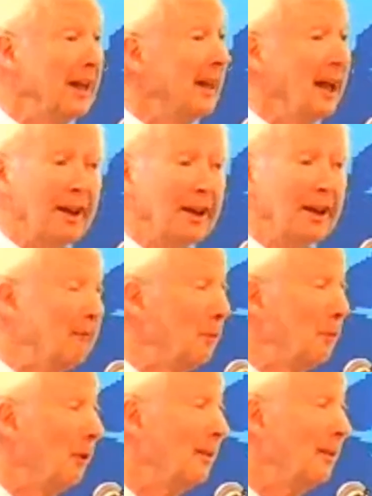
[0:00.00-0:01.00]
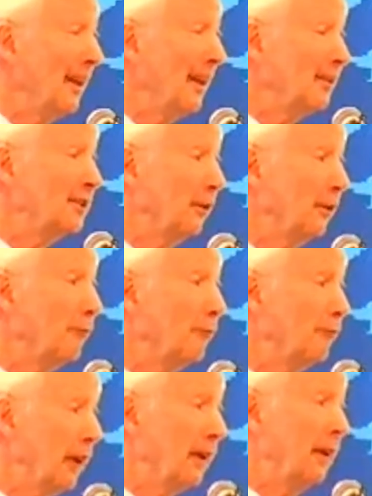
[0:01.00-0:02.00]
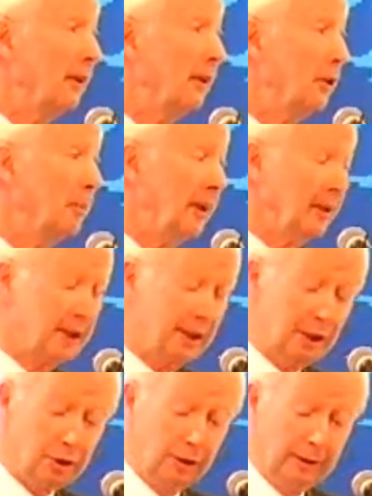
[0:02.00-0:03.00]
and not everyone they consider fit to be a teacher.